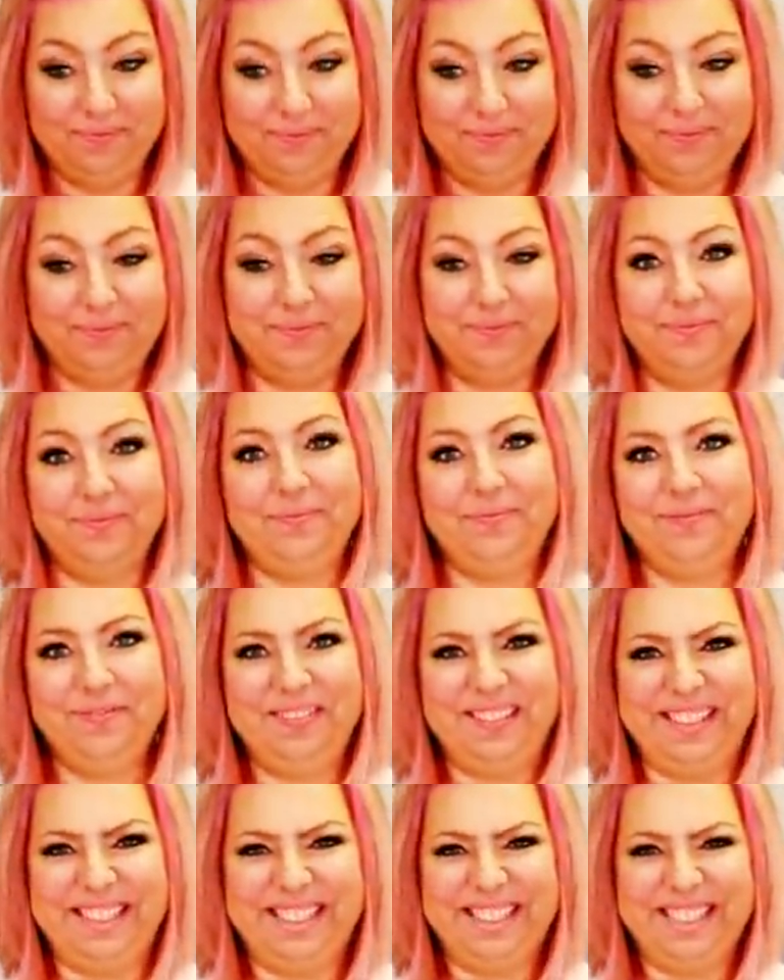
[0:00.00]

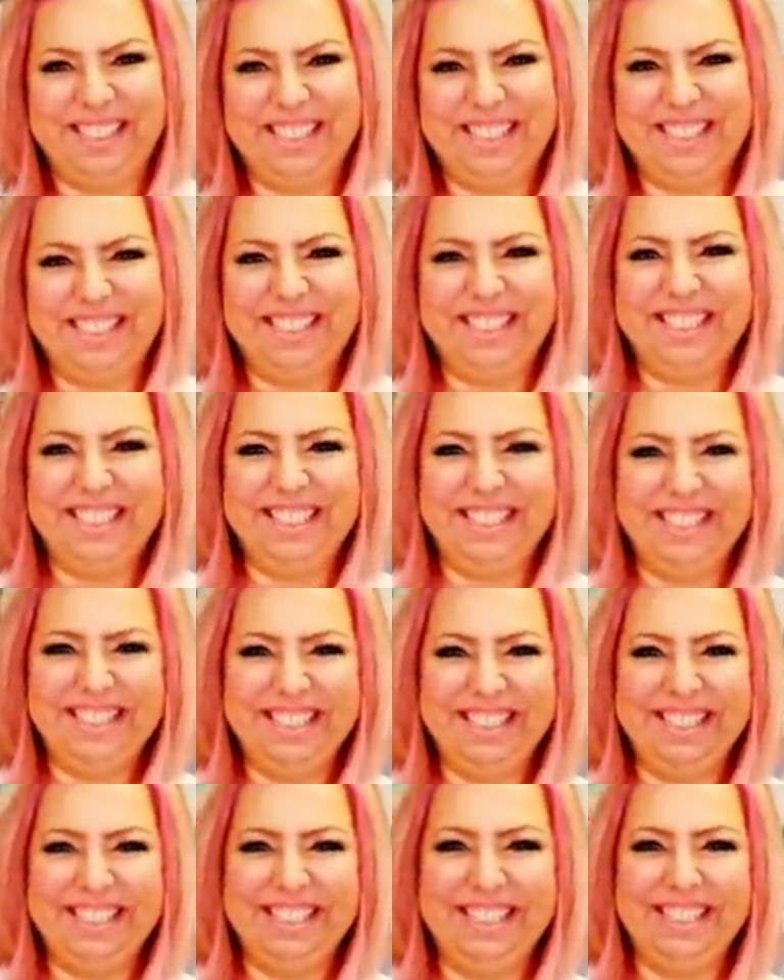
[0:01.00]

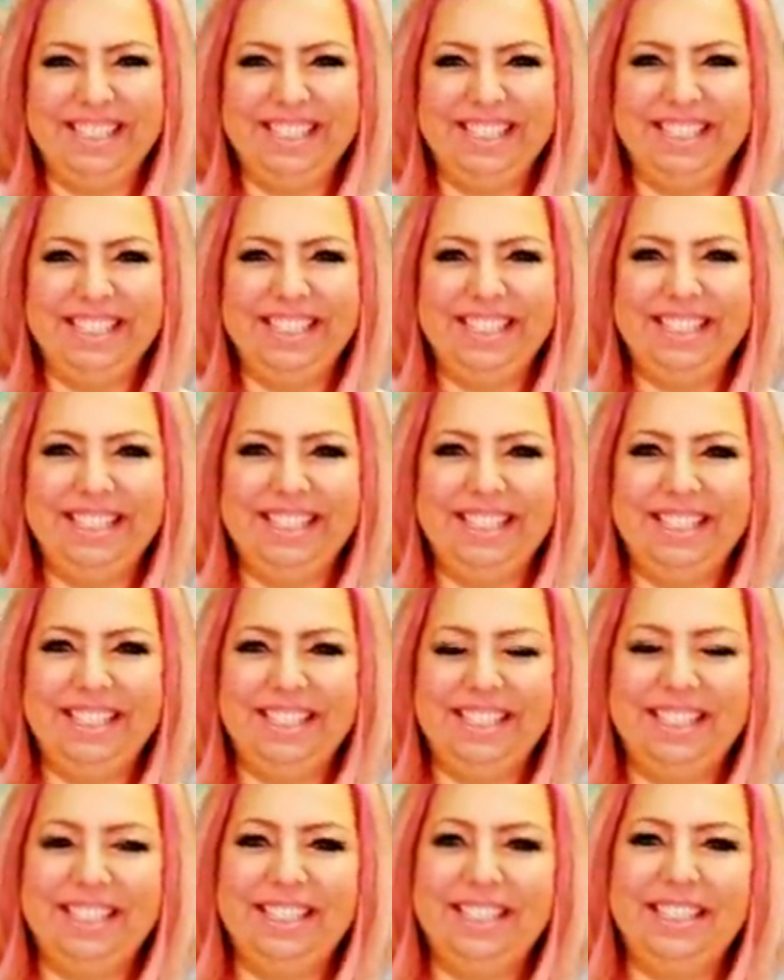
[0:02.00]

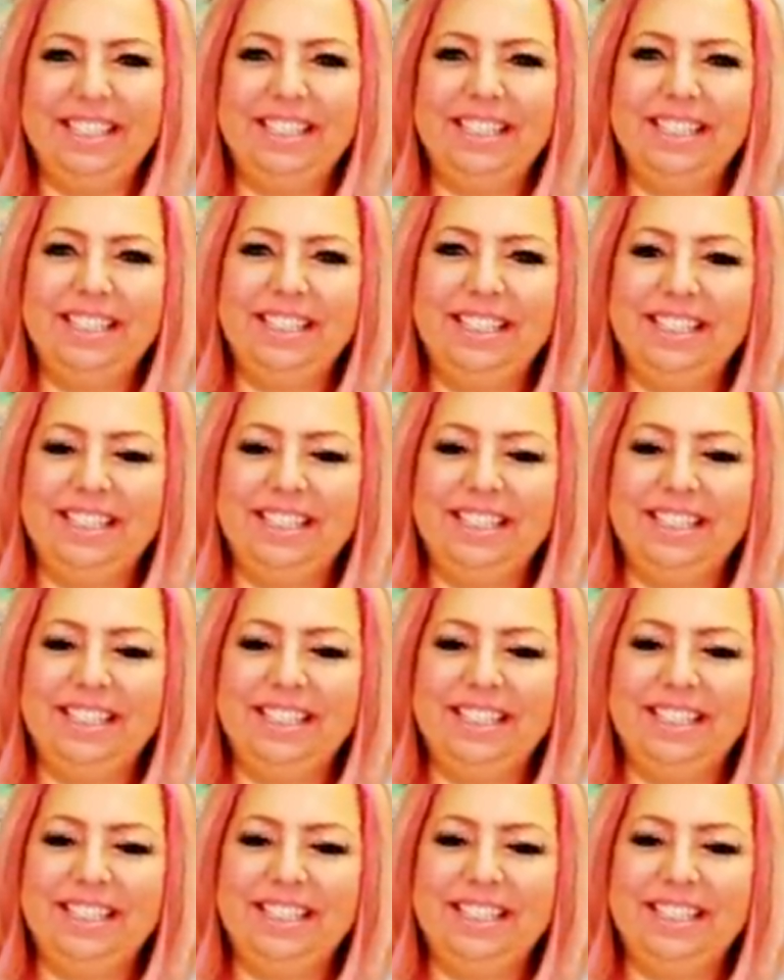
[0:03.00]
(silent)